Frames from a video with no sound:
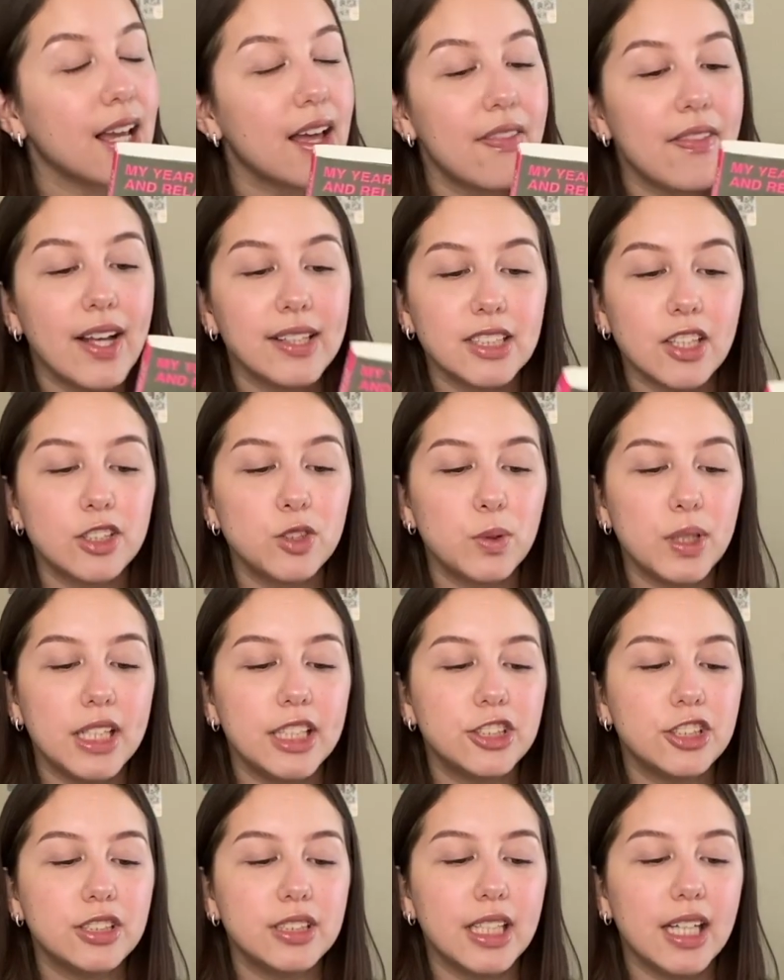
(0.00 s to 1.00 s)
That sounds really
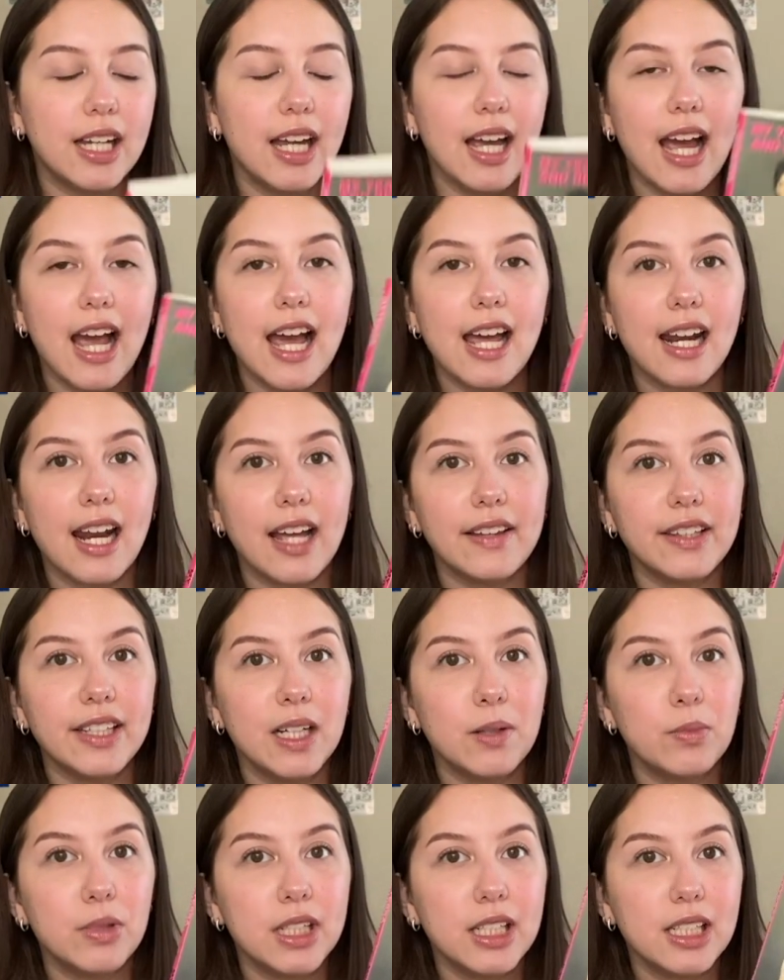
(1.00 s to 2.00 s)
interesting, and I think I'm
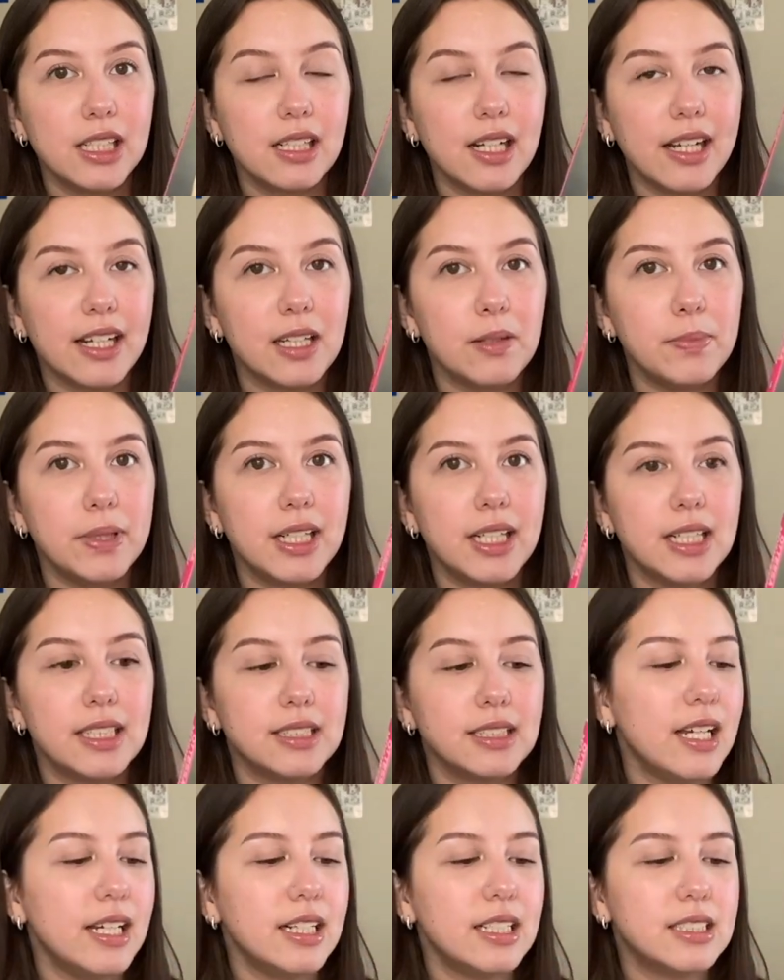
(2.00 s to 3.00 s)
really gonna like it
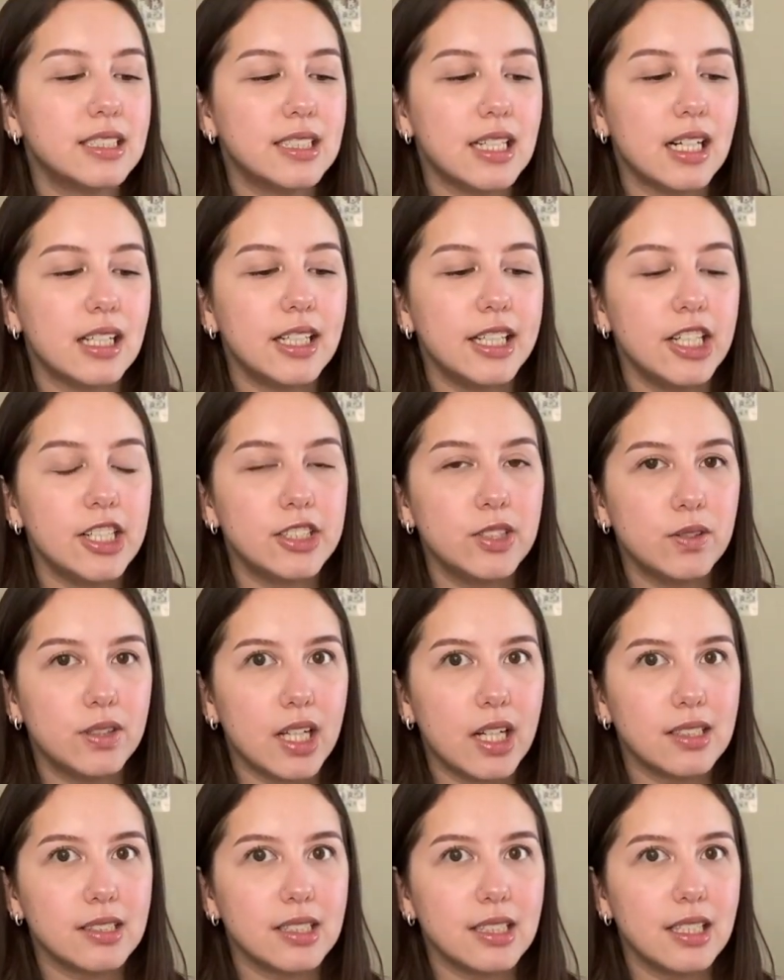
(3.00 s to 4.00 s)
because it's set in the year
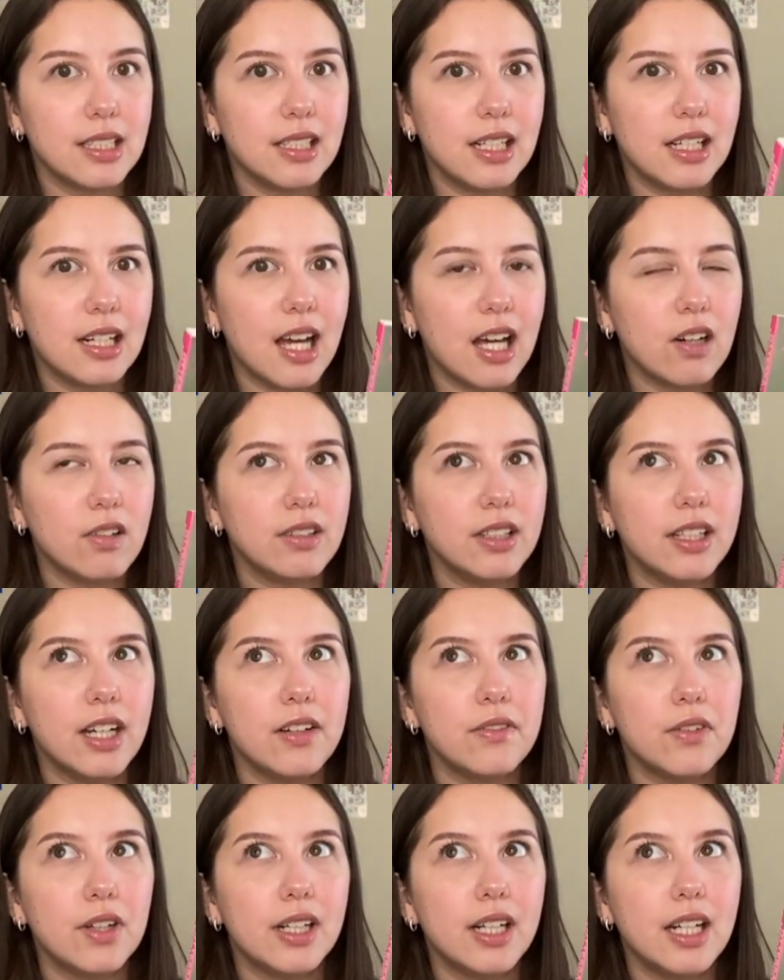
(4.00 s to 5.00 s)
2000, and I don't think I've
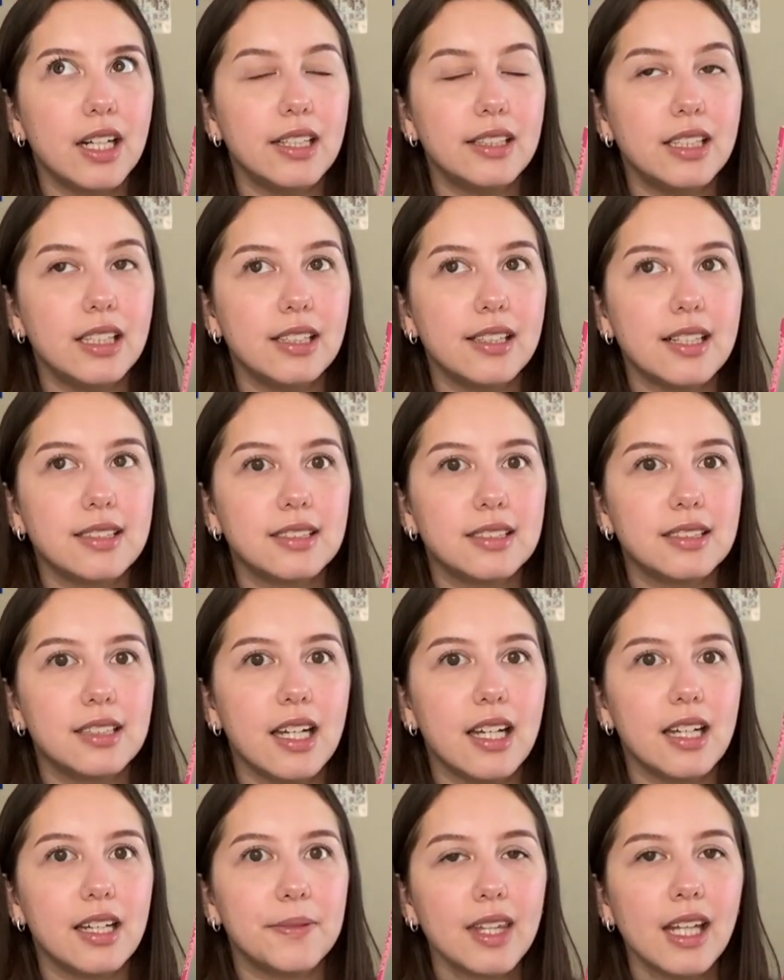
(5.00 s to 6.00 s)
read anything that's
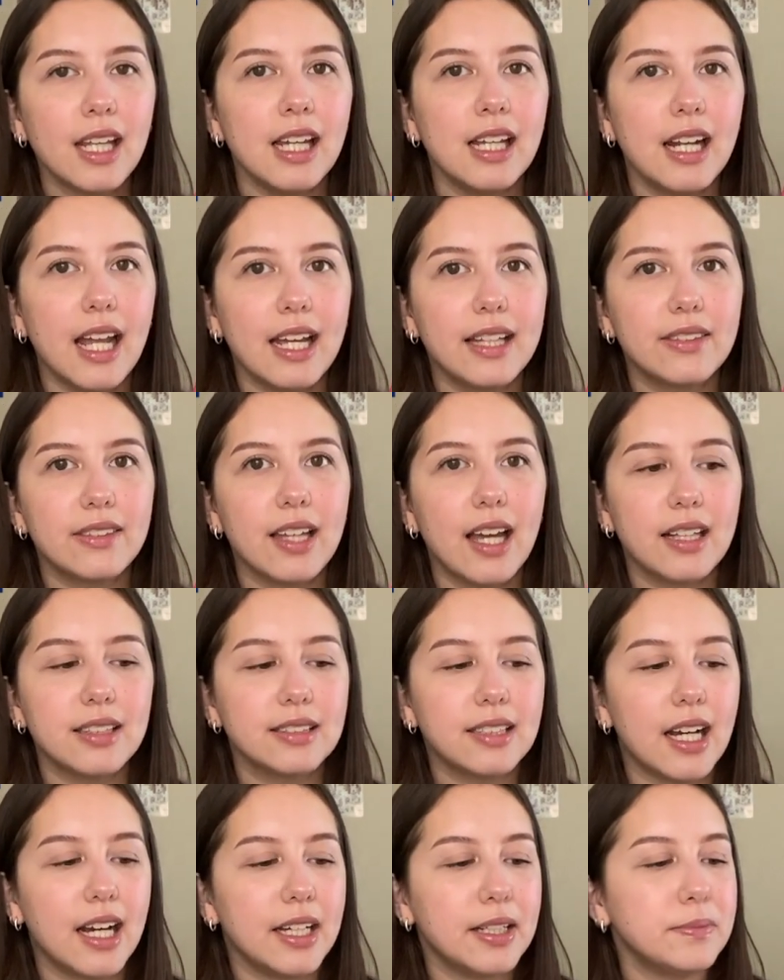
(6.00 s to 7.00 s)
set in like that
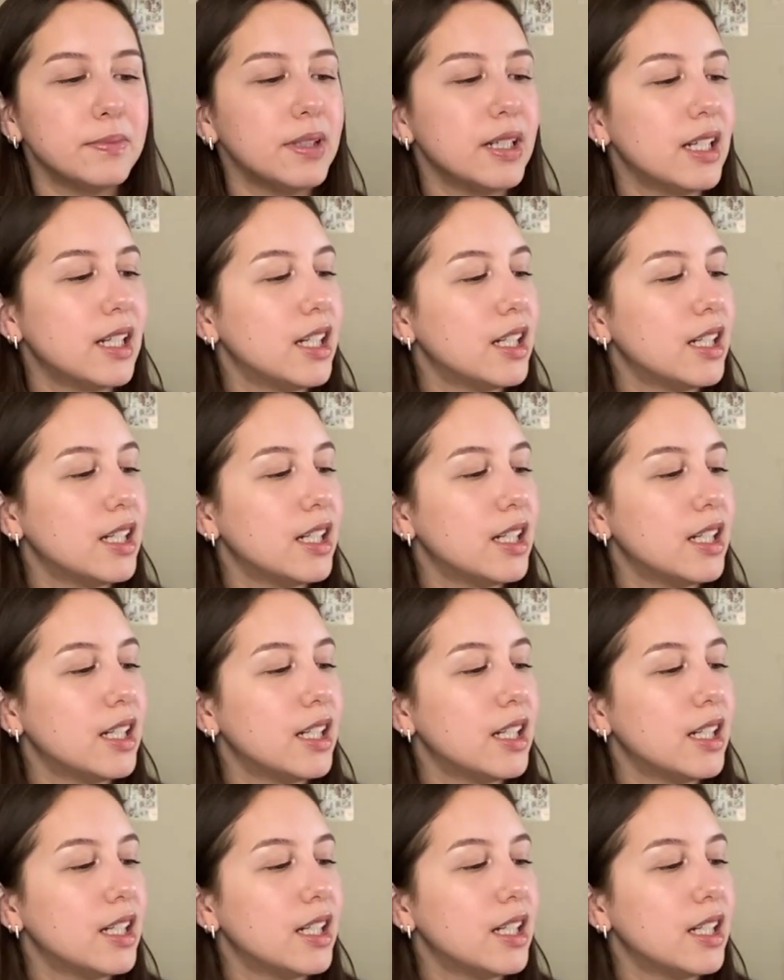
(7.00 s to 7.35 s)
time.